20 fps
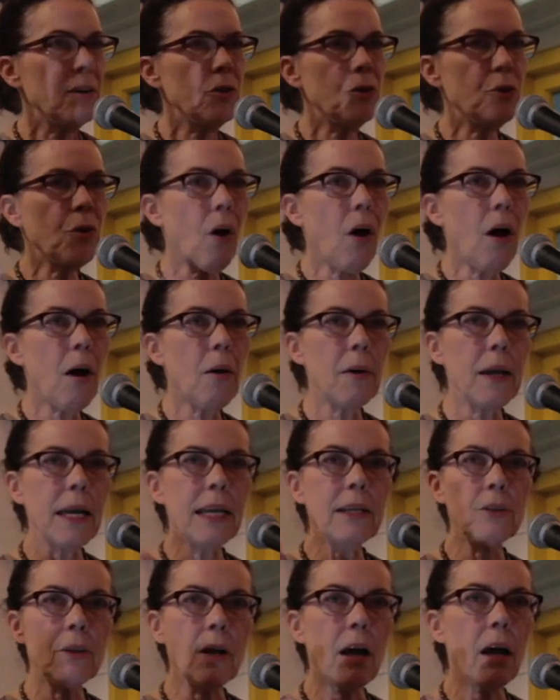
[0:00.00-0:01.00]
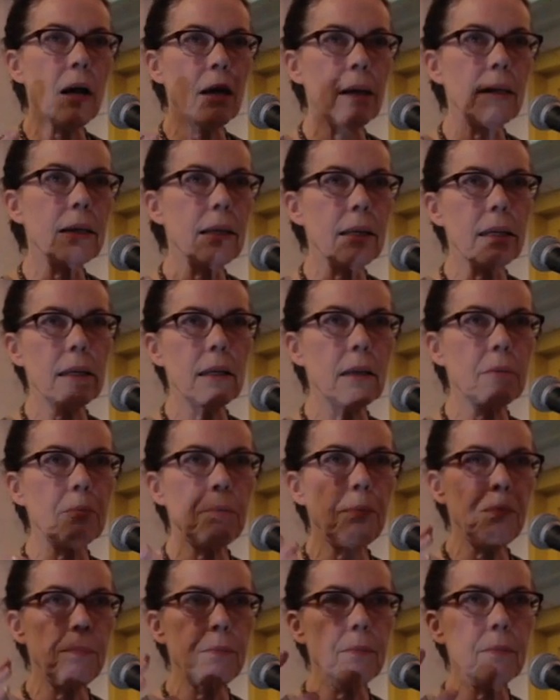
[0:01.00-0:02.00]
draw in
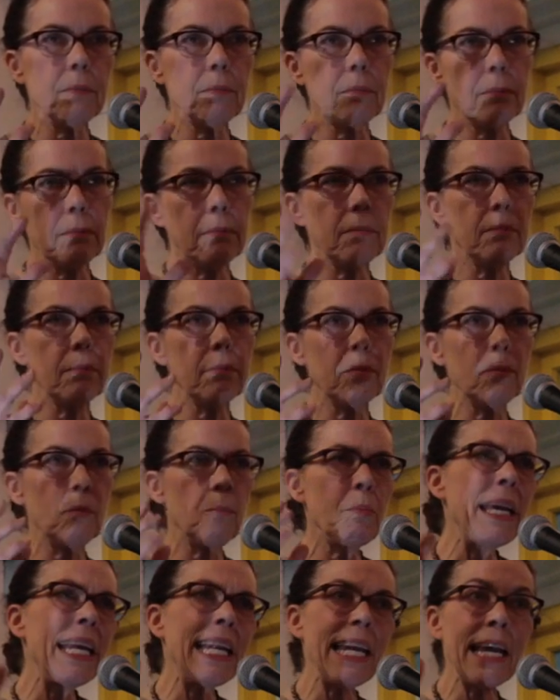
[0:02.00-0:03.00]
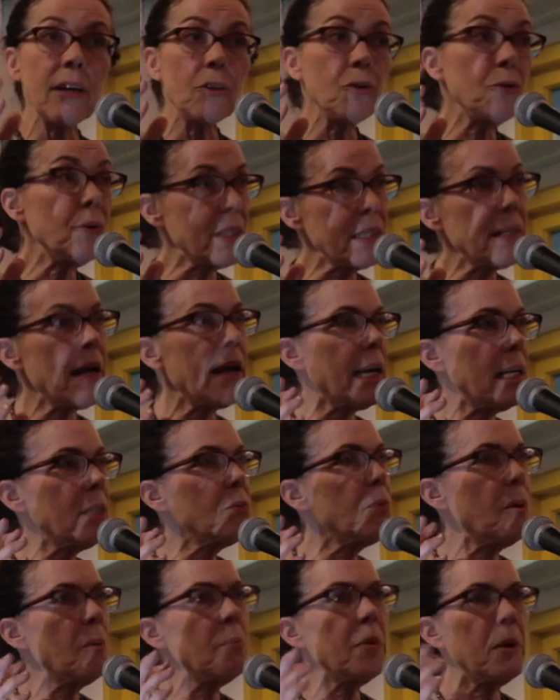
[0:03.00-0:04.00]
media interest, I
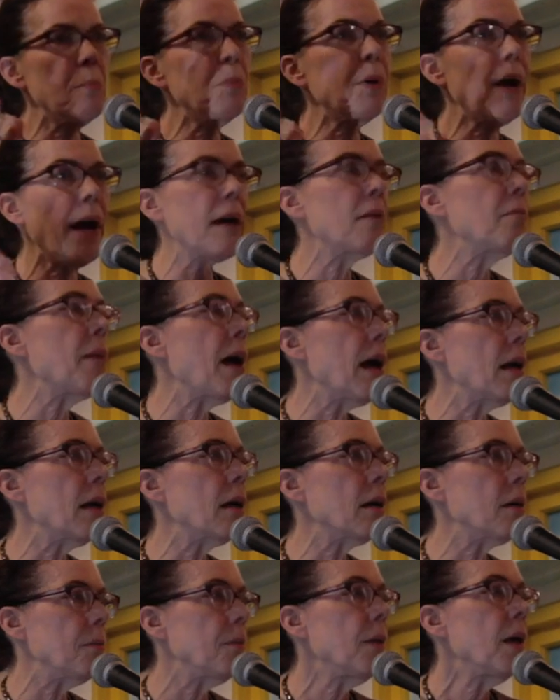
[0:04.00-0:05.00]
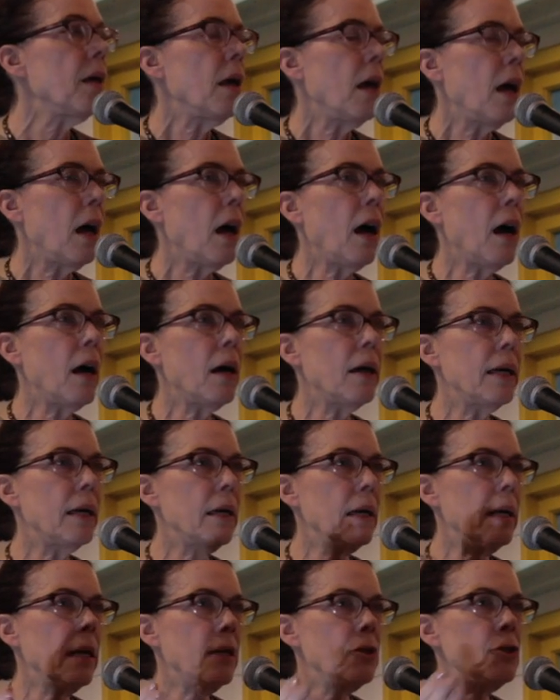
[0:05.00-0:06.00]
guess we were being pragmatic,
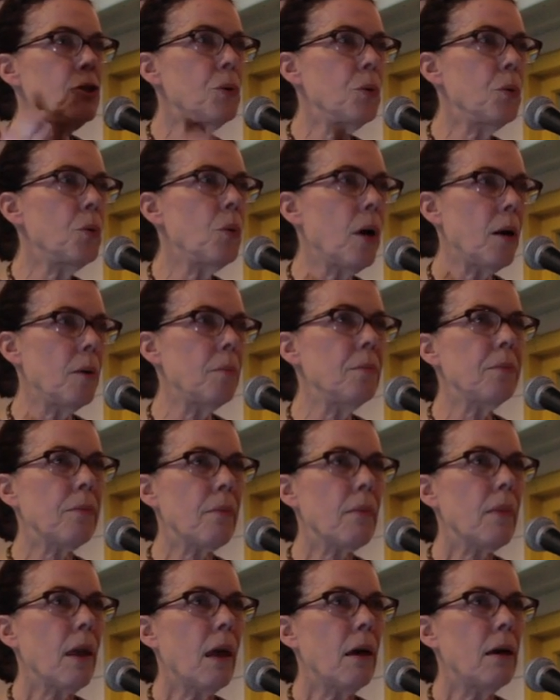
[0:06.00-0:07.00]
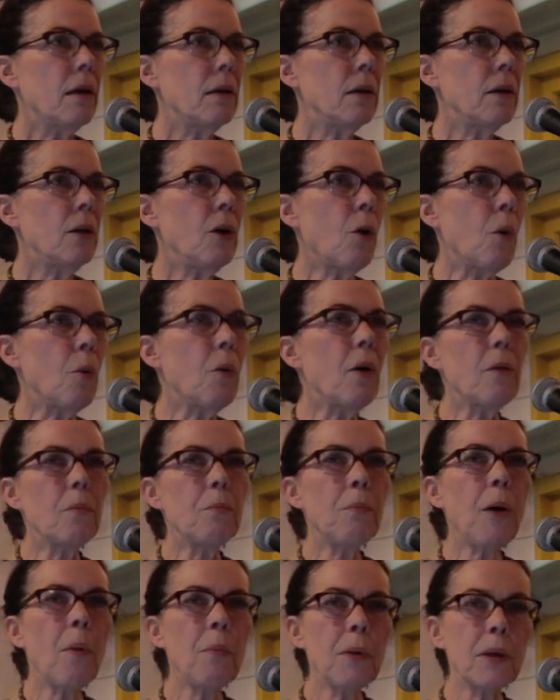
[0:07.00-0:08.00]
into
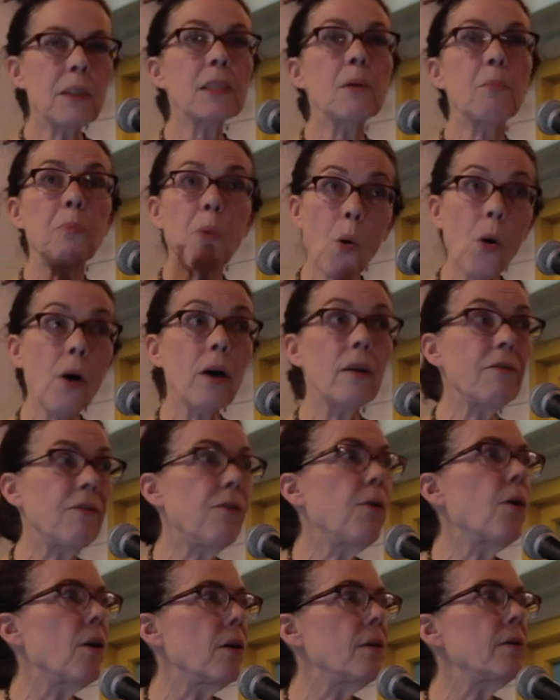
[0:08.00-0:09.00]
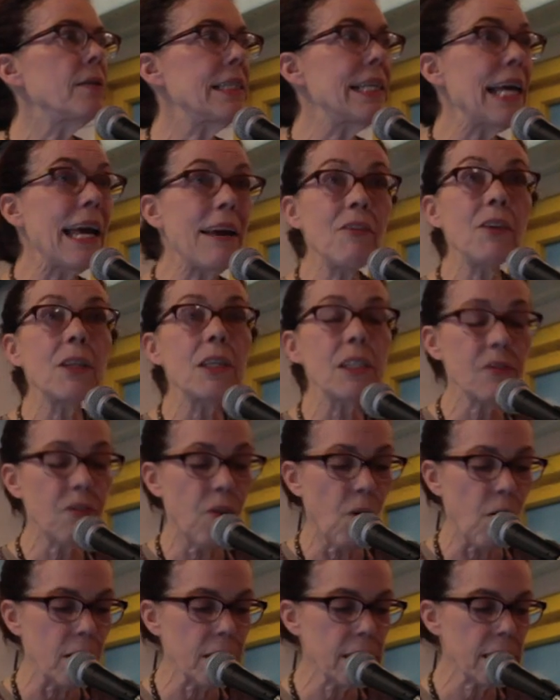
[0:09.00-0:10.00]
public support for saving this
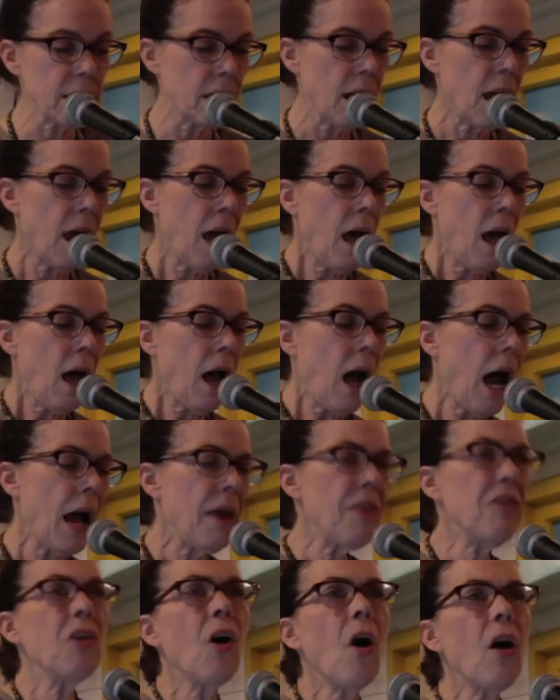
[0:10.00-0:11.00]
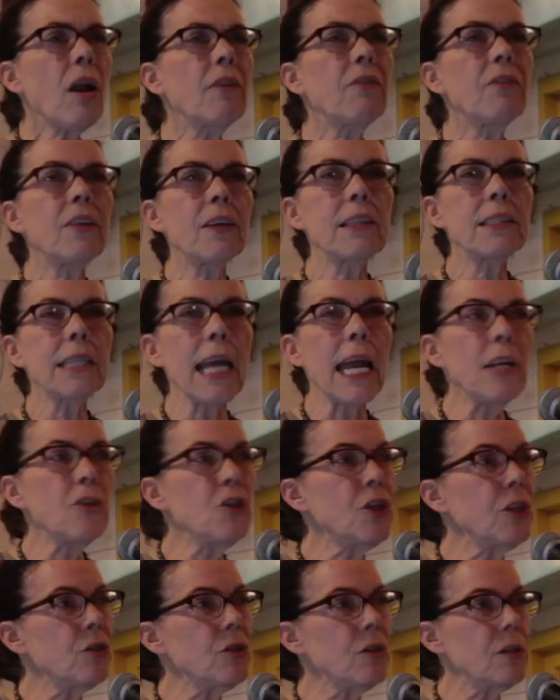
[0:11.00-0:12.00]
forest, I thought of this
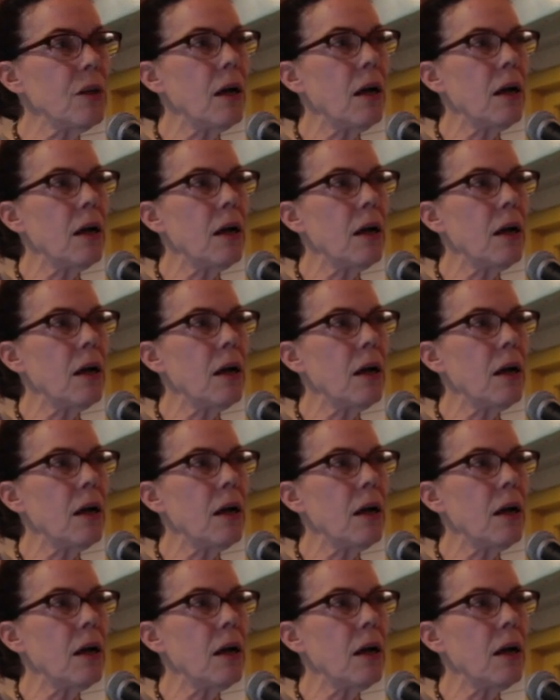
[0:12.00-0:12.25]
ancient